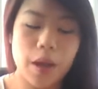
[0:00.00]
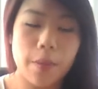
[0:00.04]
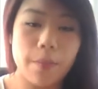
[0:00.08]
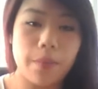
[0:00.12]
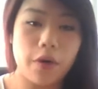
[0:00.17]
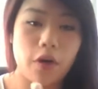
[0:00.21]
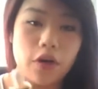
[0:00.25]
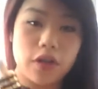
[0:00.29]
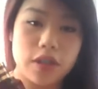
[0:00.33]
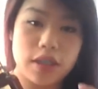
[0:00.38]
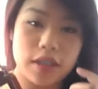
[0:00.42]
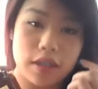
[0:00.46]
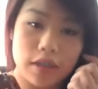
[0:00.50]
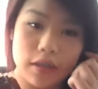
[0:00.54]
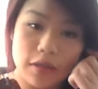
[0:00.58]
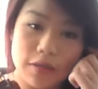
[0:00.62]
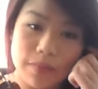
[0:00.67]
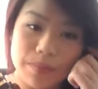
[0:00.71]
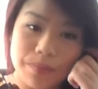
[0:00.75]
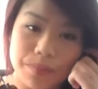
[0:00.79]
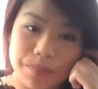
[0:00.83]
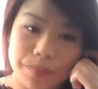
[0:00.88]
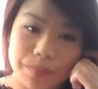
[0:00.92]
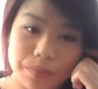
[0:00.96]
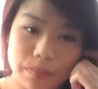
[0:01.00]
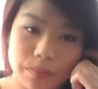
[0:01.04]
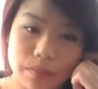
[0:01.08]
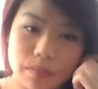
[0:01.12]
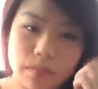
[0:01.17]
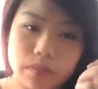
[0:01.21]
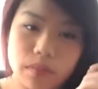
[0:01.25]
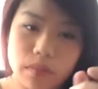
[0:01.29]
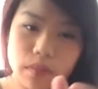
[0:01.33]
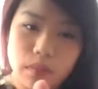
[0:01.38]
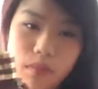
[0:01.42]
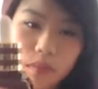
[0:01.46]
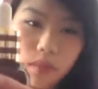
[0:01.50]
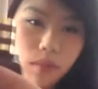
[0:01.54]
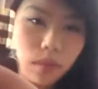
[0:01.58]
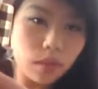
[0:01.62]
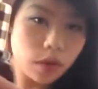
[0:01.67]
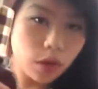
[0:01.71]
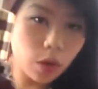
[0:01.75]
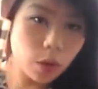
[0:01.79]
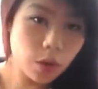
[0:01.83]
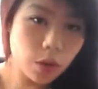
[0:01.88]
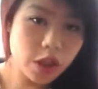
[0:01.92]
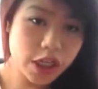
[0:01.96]
bottle,
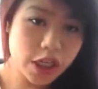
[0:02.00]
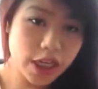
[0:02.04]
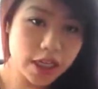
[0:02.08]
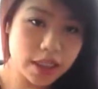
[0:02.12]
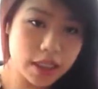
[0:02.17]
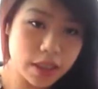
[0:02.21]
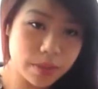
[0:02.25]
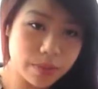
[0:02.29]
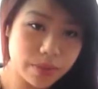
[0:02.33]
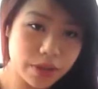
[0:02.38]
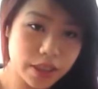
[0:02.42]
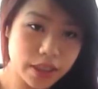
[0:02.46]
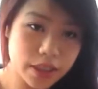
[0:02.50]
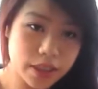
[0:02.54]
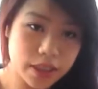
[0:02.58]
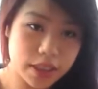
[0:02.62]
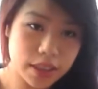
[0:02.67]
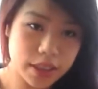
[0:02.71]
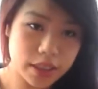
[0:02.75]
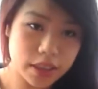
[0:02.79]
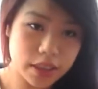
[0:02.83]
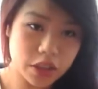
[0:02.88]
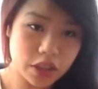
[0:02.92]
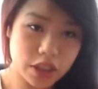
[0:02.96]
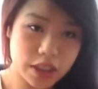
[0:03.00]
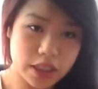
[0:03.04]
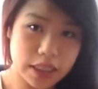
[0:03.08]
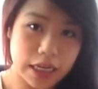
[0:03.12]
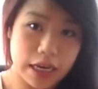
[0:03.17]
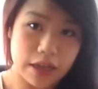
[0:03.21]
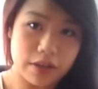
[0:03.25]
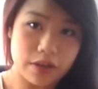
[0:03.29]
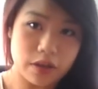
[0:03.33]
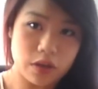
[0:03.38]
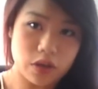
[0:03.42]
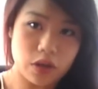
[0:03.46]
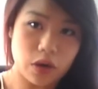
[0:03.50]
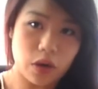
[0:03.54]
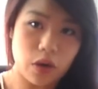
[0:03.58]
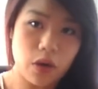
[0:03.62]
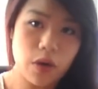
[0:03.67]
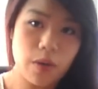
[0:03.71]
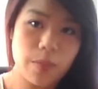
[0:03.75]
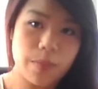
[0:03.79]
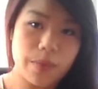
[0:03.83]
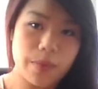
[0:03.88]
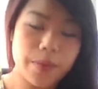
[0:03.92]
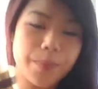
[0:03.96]
which has it printed just at the
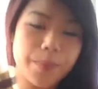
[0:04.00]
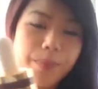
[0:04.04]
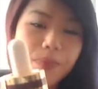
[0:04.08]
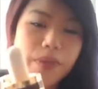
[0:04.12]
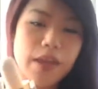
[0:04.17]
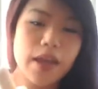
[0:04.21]
top.